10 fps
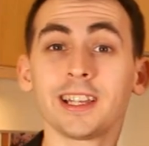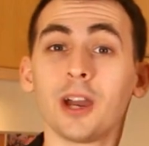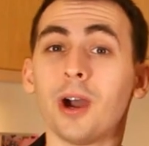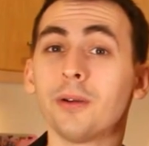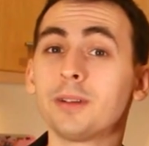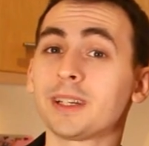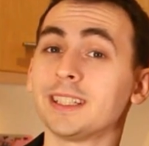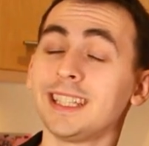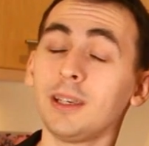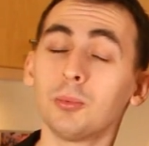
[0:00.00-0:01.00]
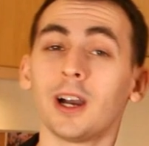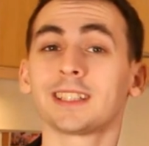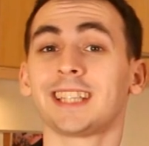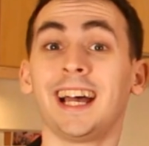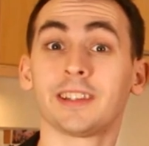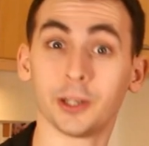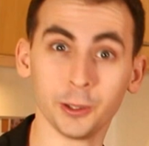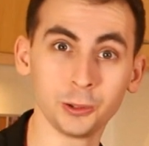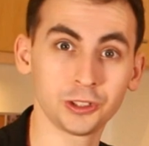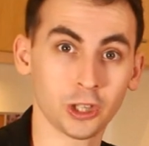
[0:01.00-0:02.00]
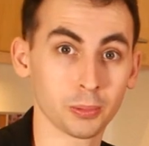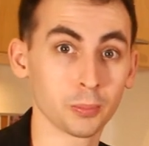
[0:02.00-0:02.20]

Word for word: I know Owen because he works at the Who shop,